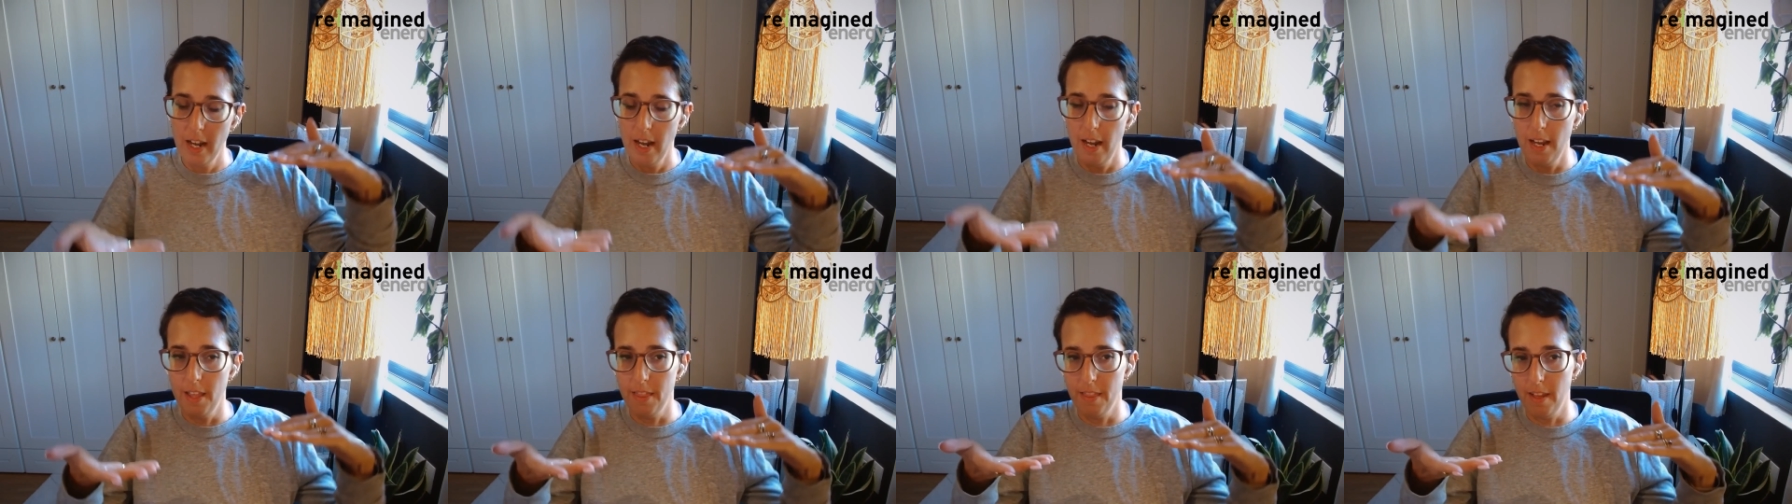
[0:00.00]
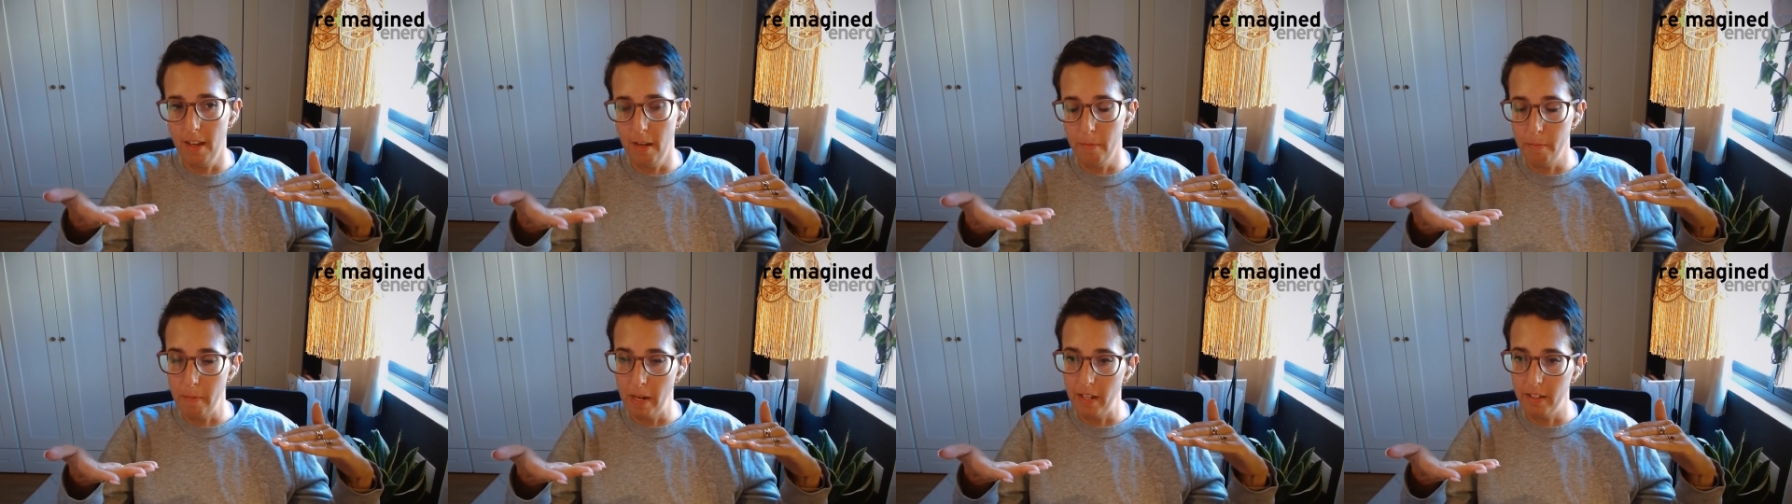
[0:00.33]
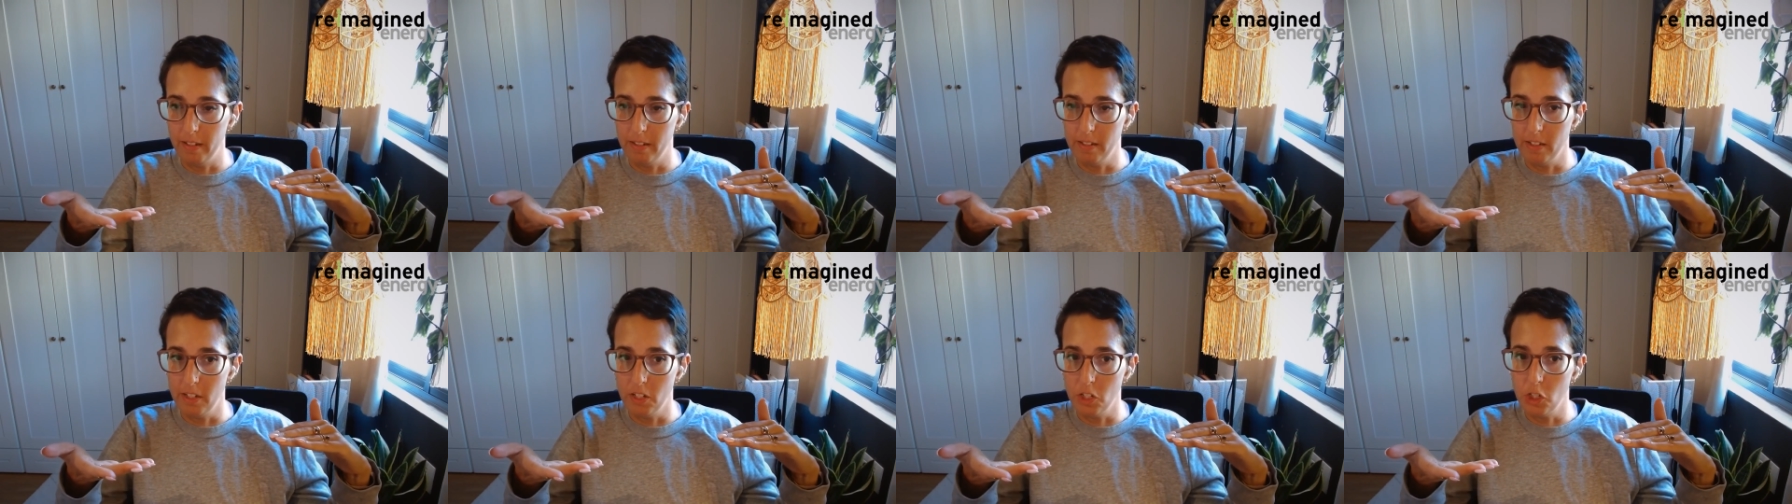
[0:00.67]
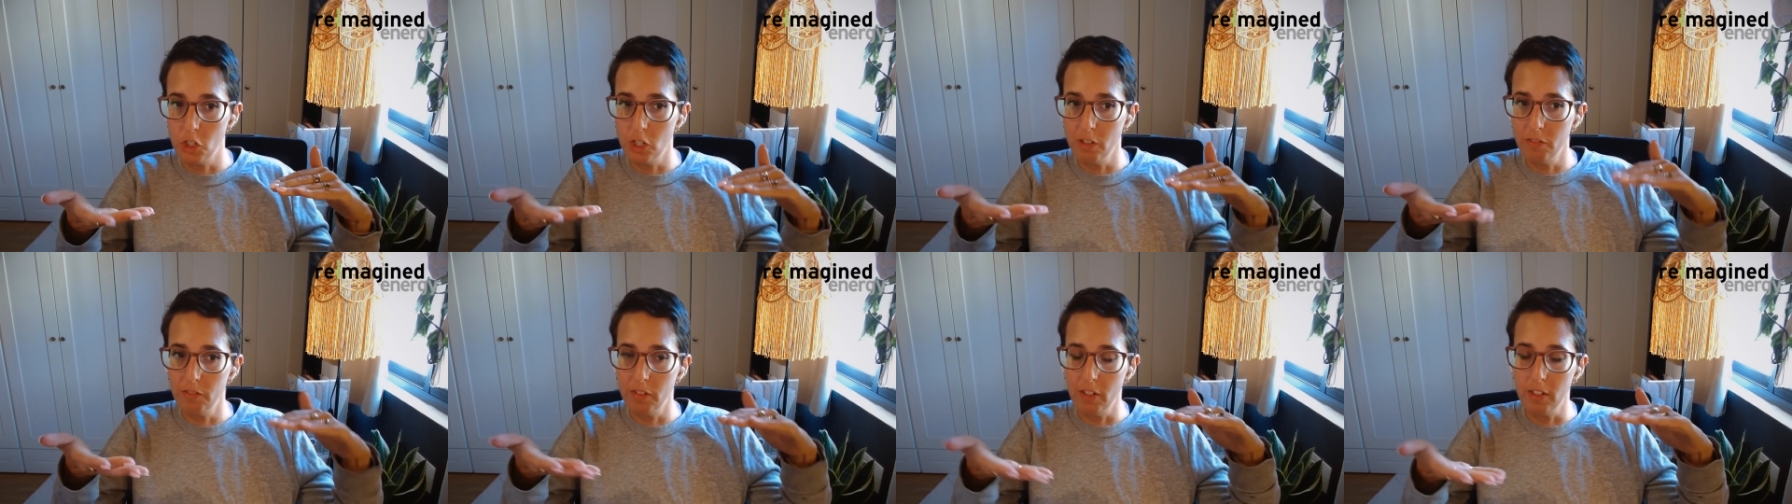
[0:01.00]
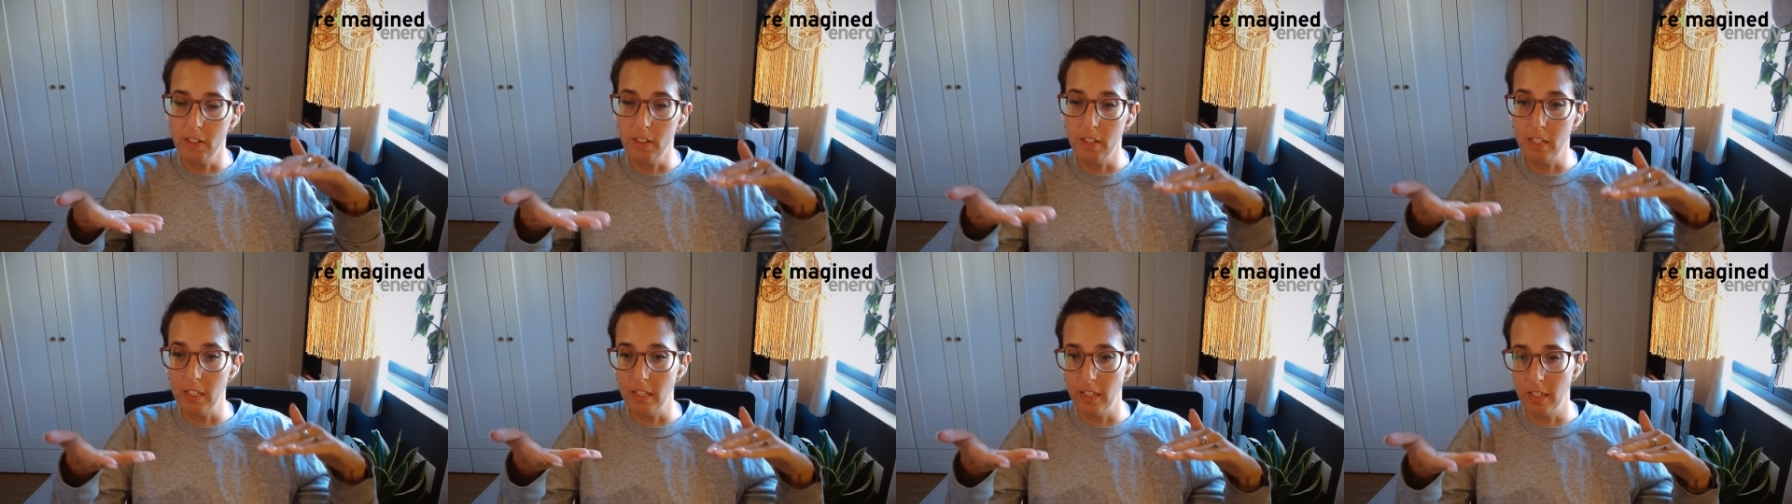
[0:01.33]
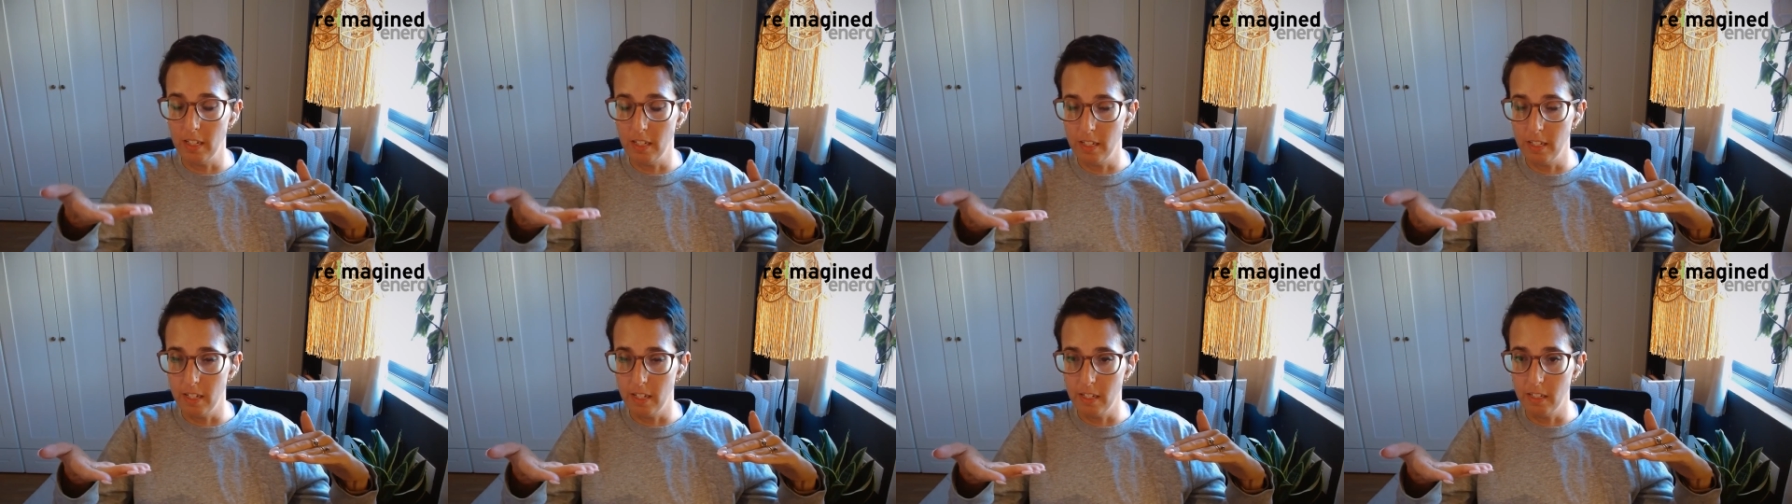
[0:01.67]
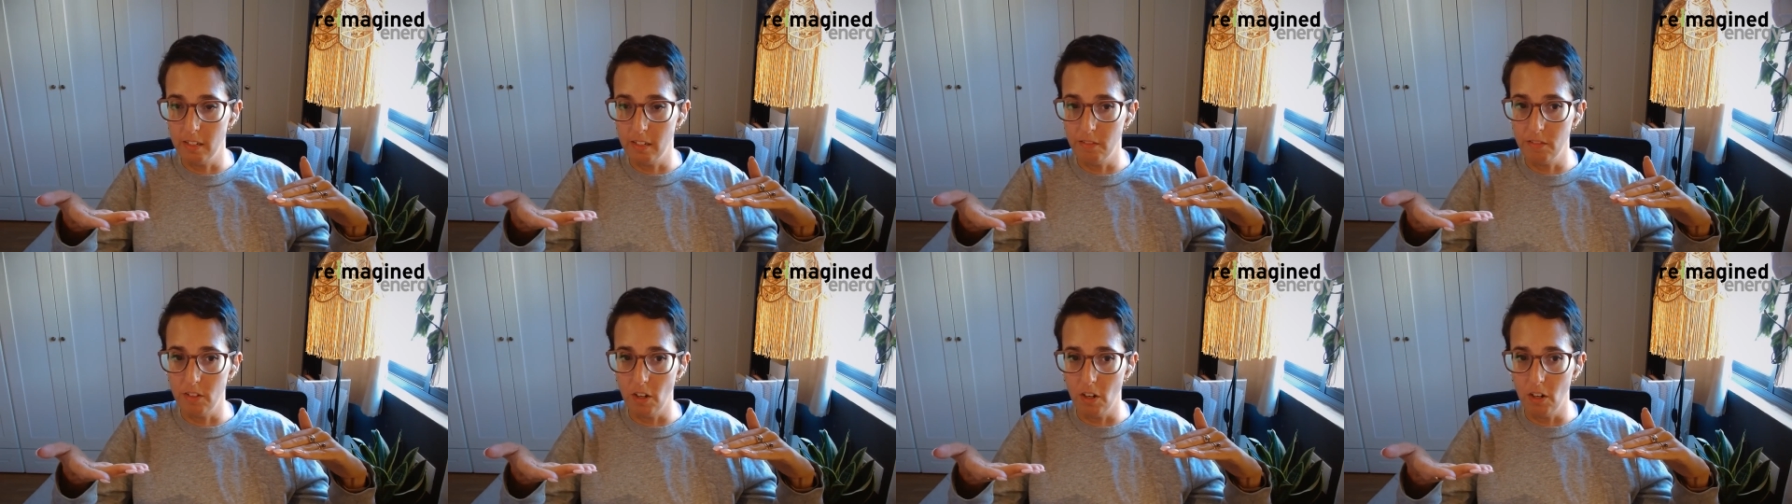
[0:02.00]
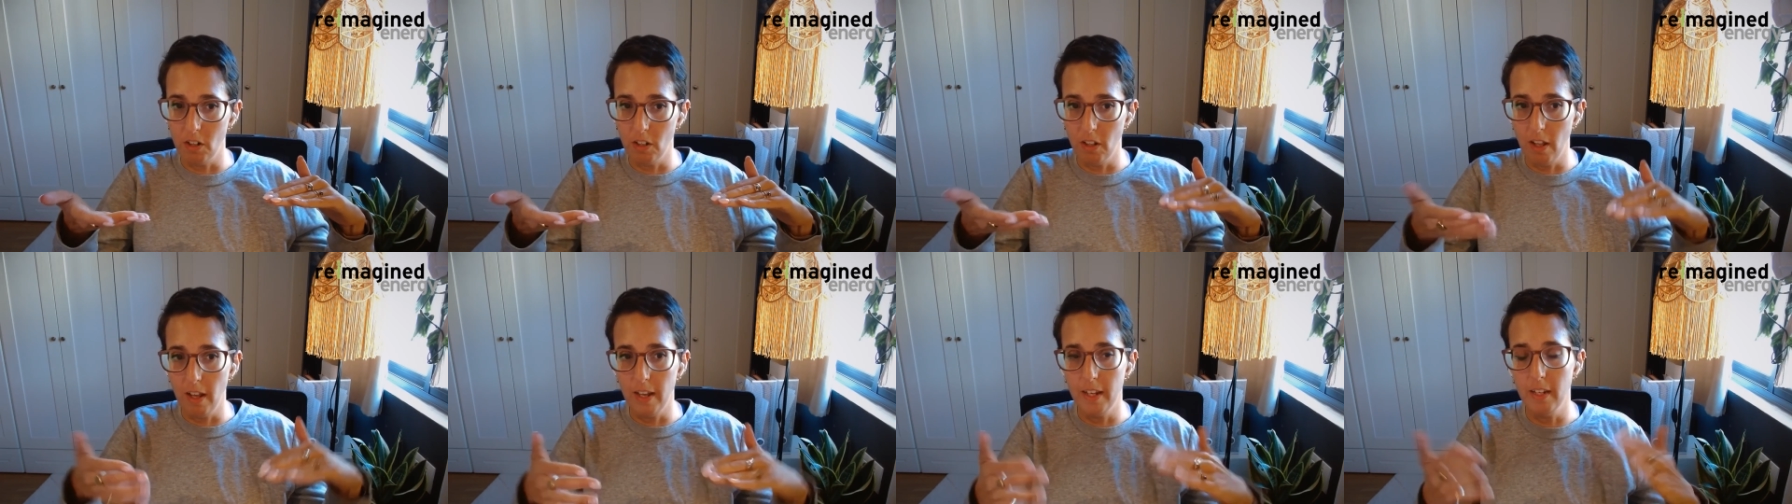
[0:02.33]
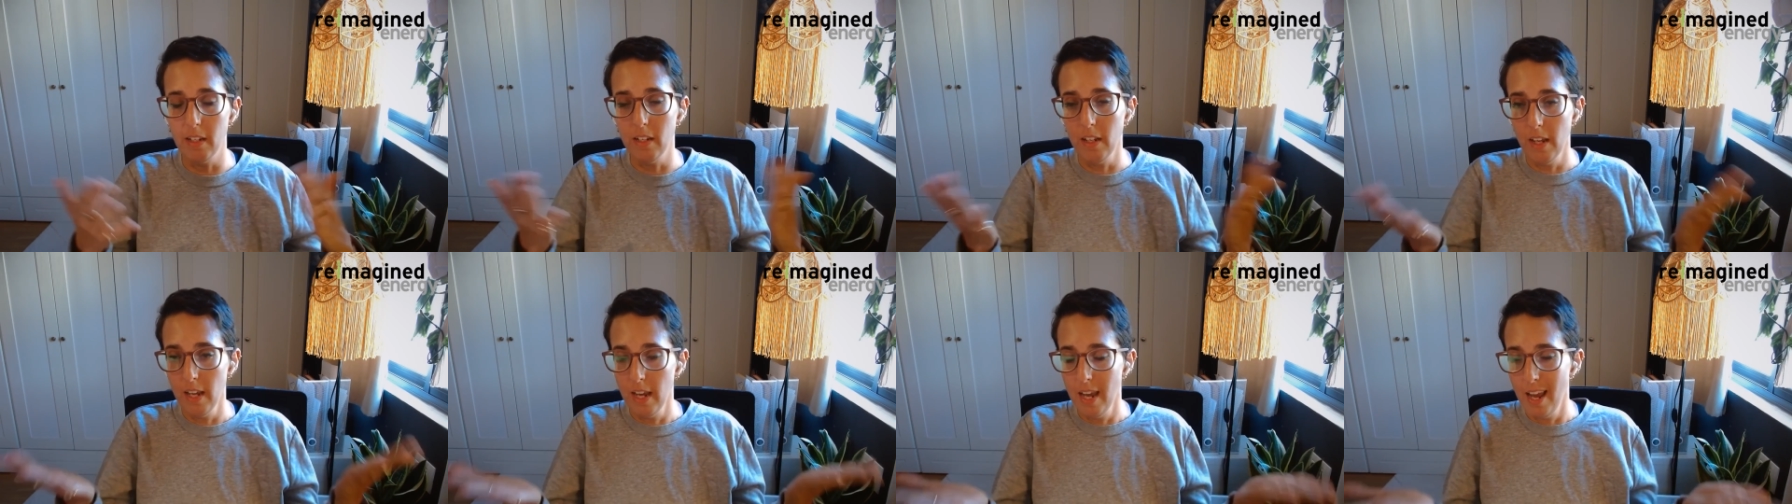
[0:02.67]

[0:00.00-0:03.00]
And that balance has shifted. The incentives are aligned